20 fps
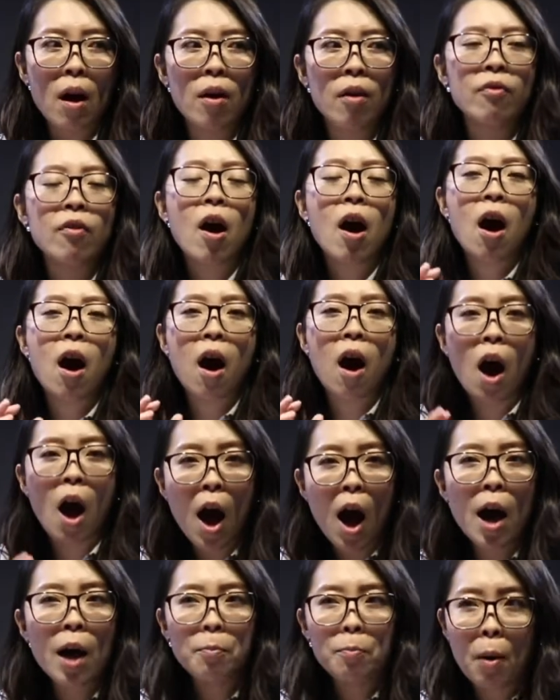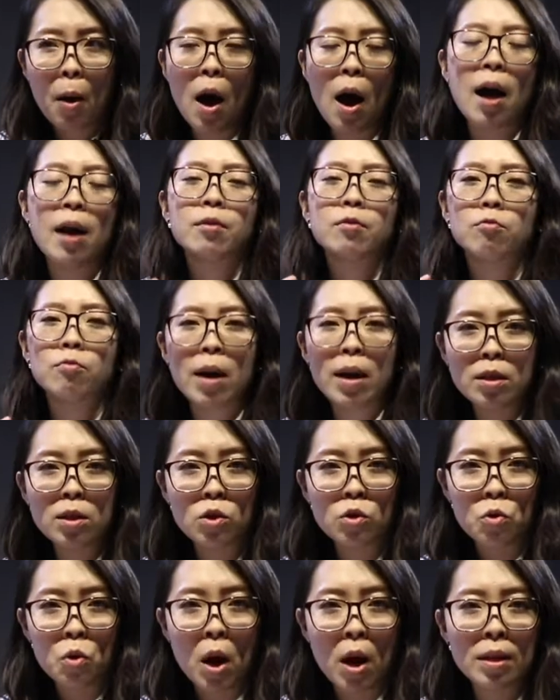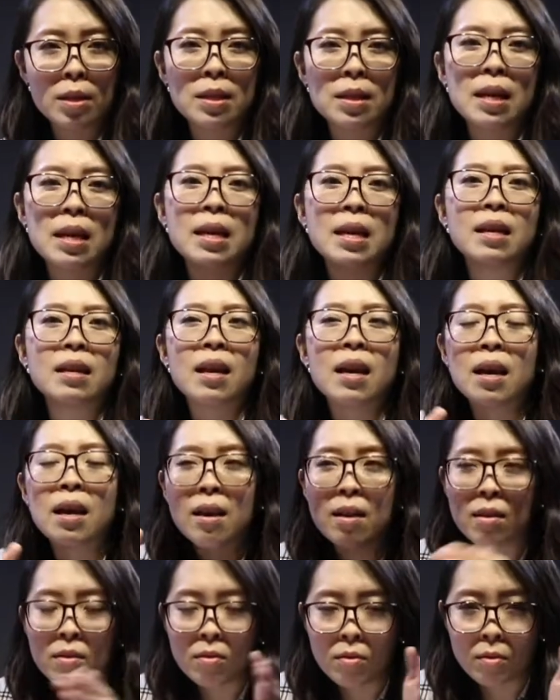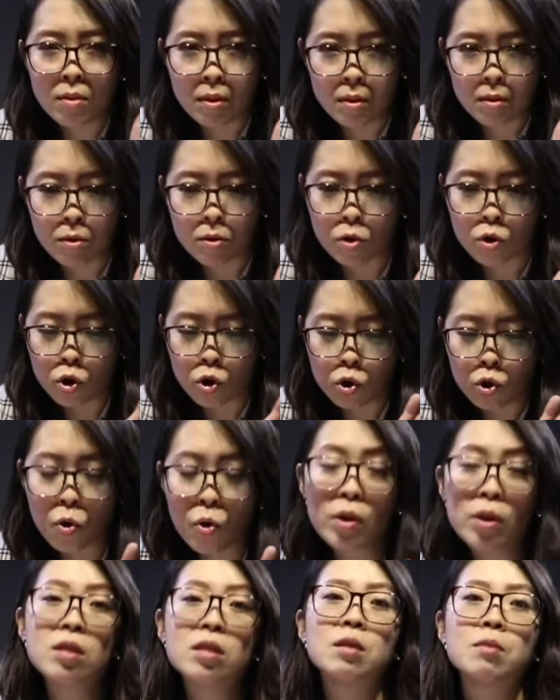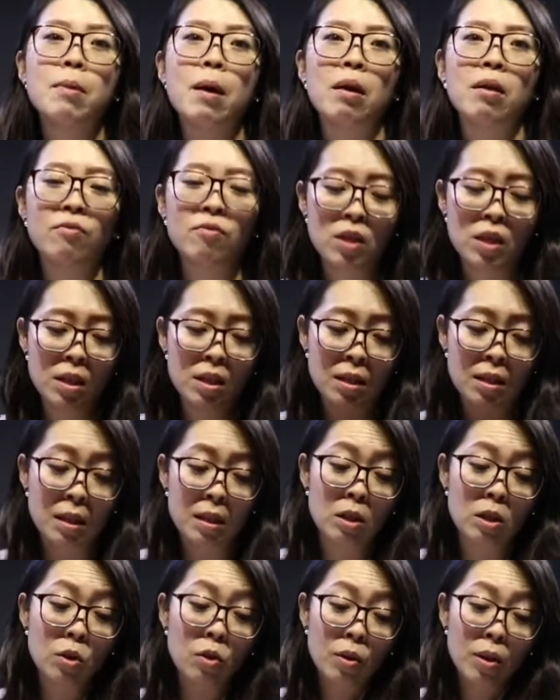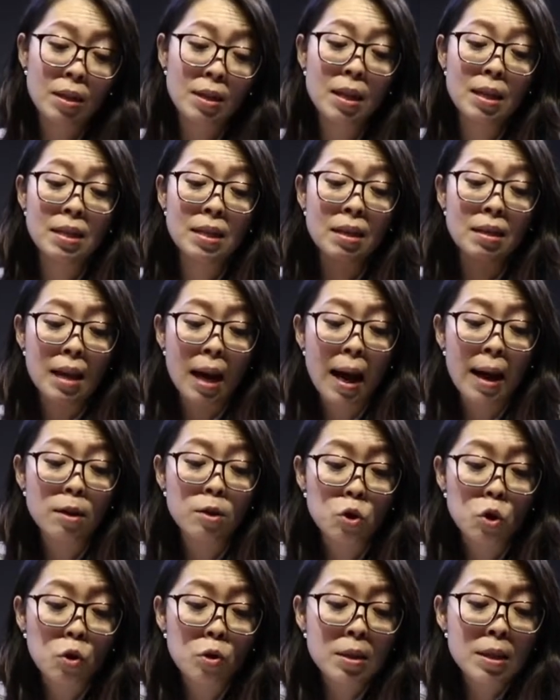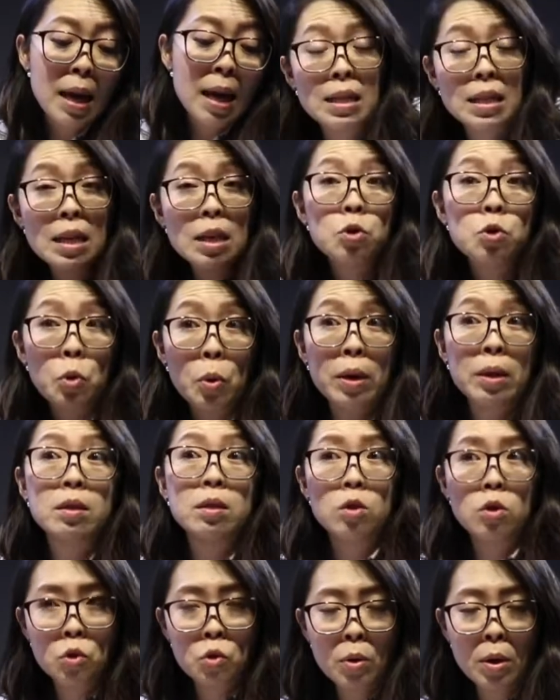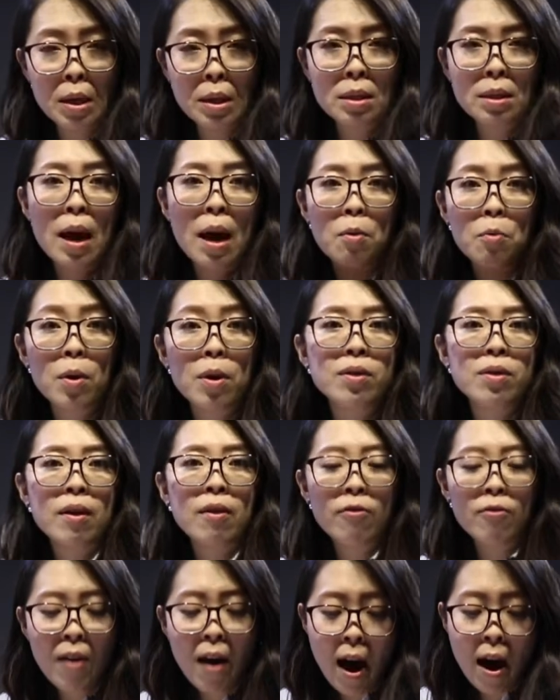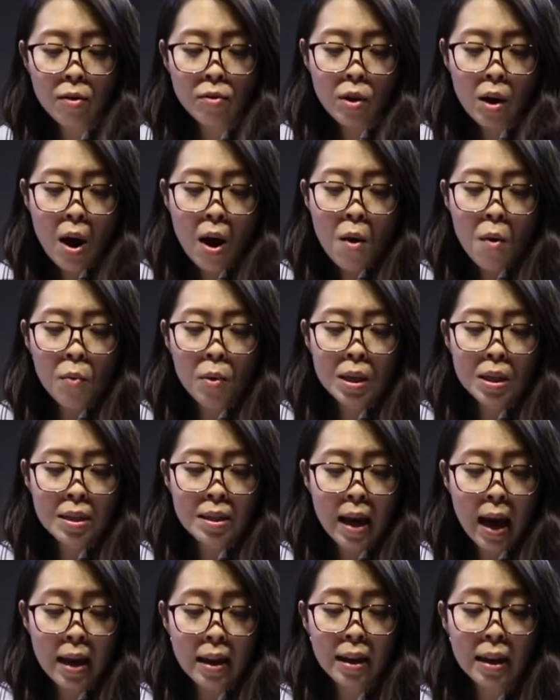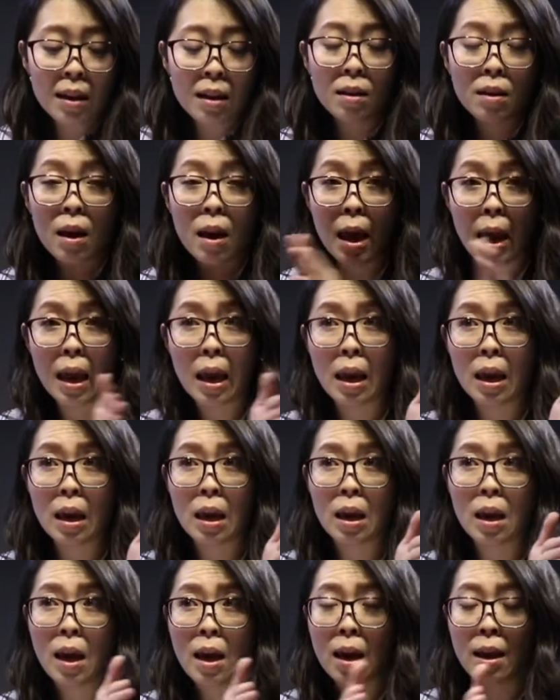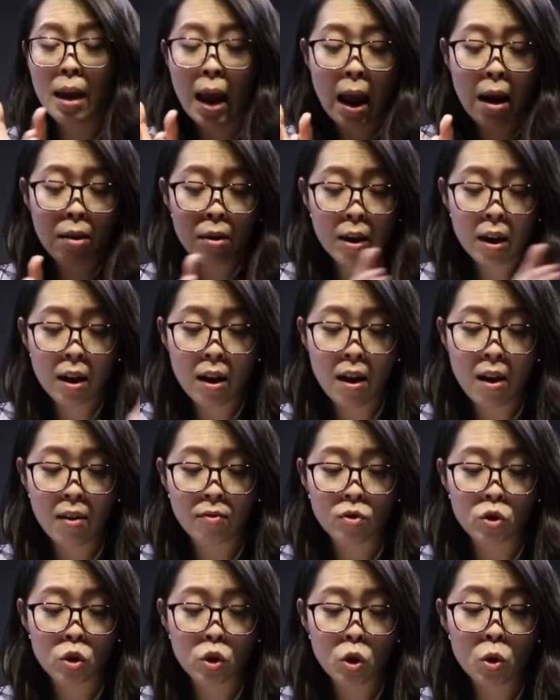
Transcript: of hot pot restaurants in the shortest amount of distance. So this is in Taichung's Xitun Street, and what they found was that in an area of